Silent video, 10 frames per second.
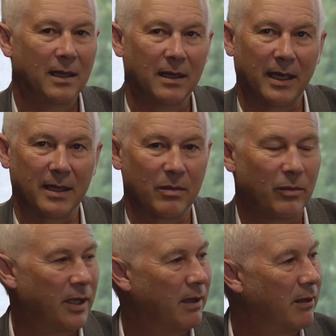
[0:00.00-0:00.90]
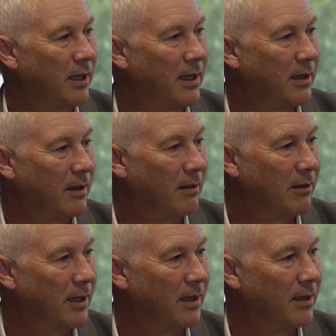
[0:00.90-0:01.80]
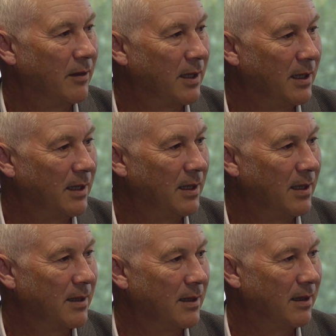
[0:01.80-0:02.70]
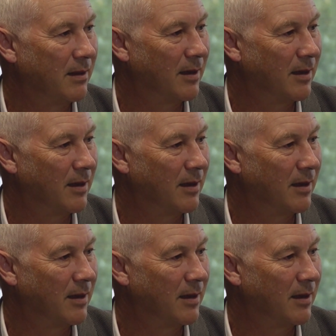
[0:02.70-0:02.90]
That's where creativity kicks in,